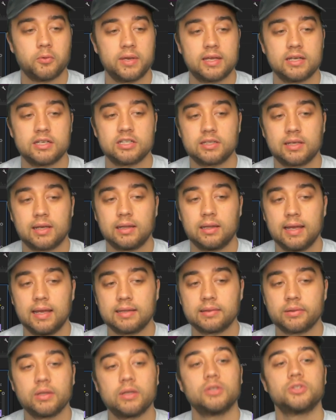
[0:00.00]
We can just
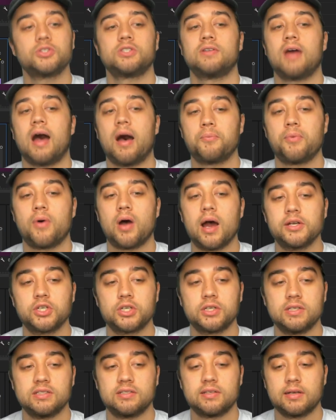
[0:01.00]
click the little
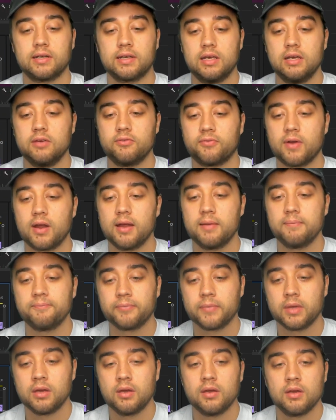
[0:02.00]
stopwatch to set a
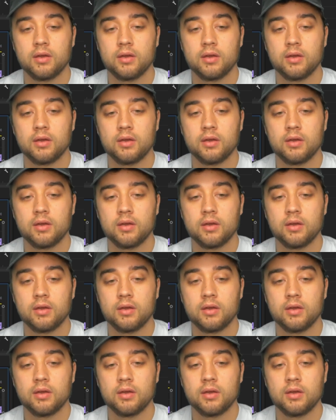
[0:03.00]
keyframe.